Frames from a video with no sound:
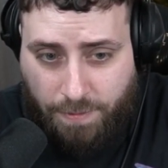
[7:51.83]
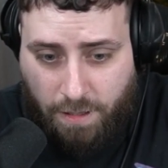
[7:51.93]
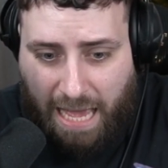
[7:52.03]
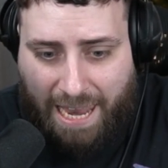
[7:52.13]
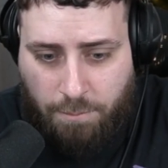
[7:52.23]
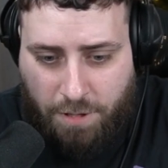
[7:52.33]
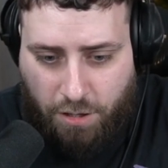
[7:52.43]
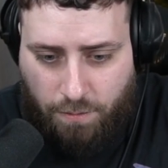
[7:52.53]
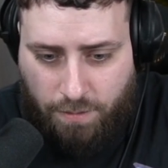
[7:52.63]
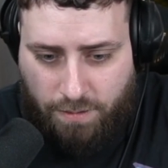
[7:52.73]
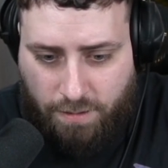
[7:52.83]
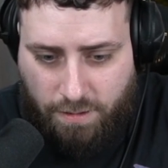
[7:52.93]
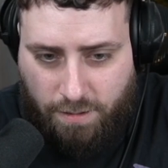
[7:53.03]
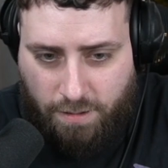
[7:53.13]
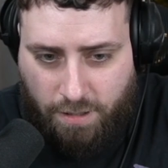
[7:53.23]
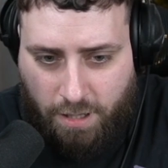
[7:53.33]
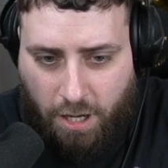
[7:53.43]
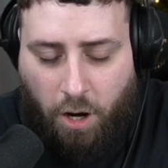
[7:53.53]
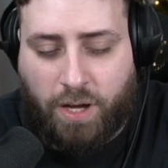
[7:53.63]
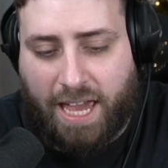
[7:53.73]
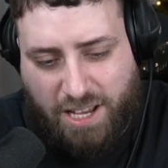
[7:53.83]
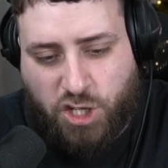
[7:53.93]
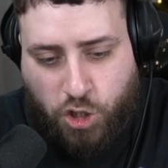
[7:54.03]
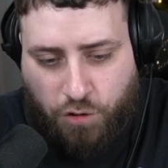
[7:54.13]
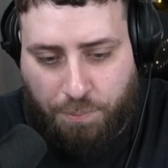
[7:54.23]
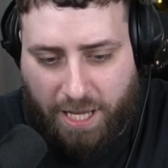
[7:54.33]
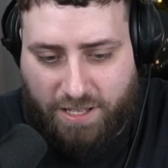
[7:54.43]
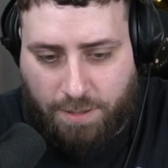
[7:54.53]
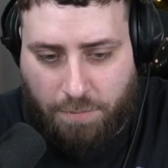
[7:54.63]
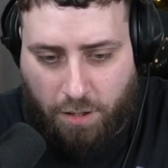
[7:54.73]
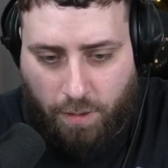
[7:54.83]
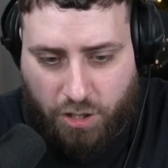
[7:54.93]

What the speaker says: And a Mew. Okay, I should have played to Mew.